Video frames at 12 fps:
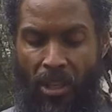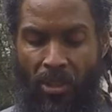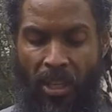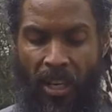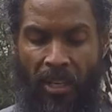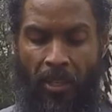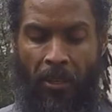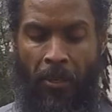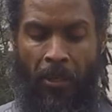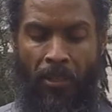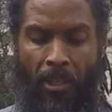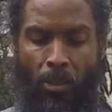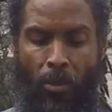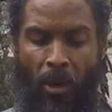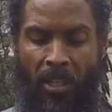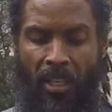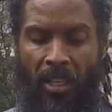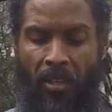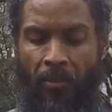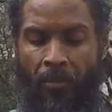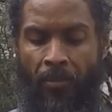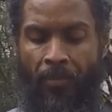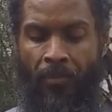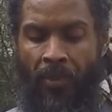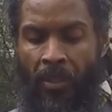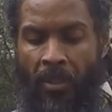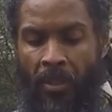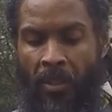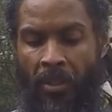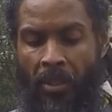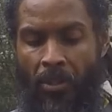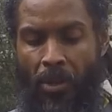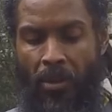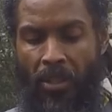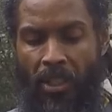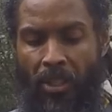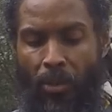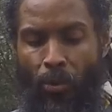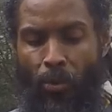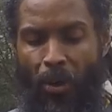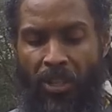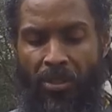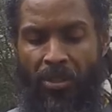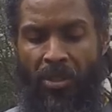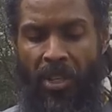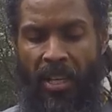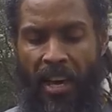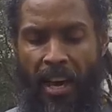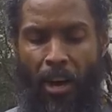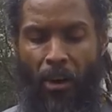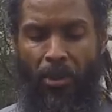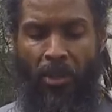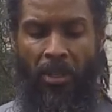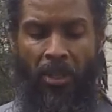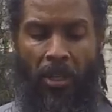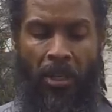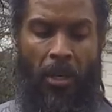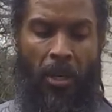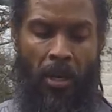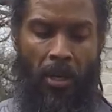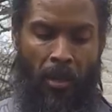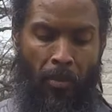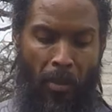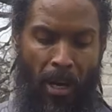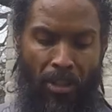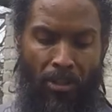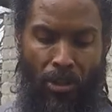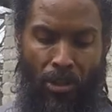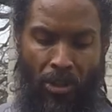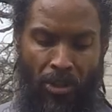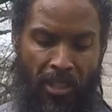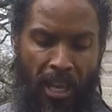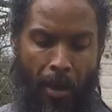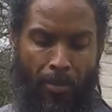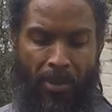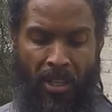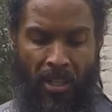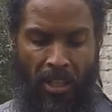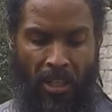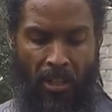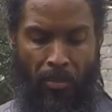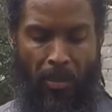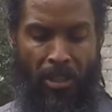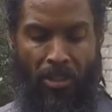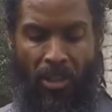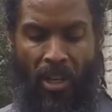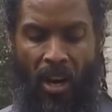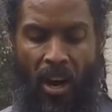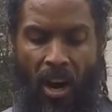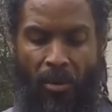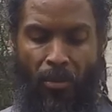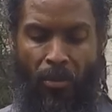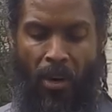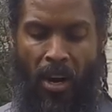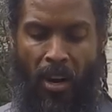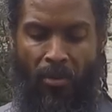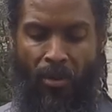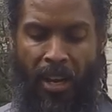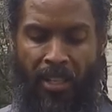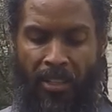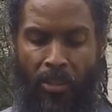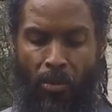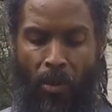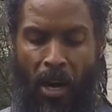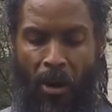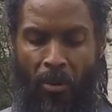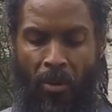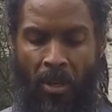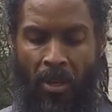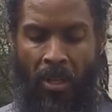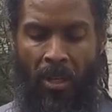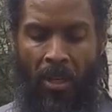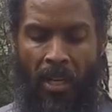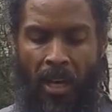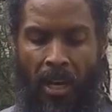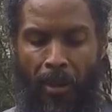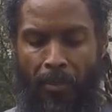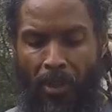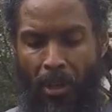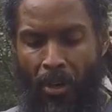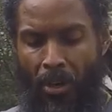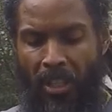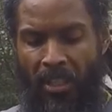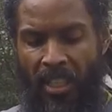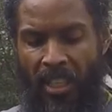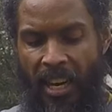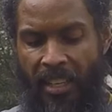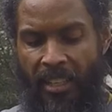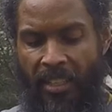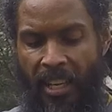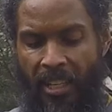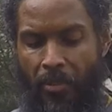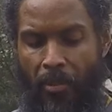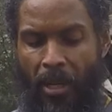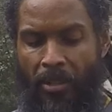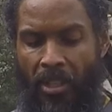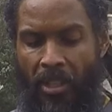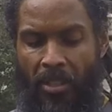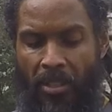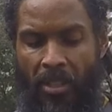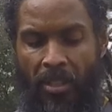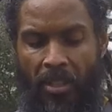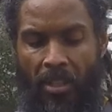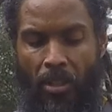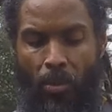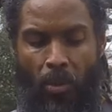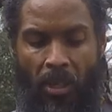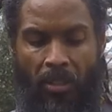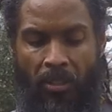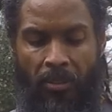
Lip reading: okay, this one here. So it's a little wrist-held, monitors your steps, and it can monitor your heart rate as well. The only thing I didn't like about this one,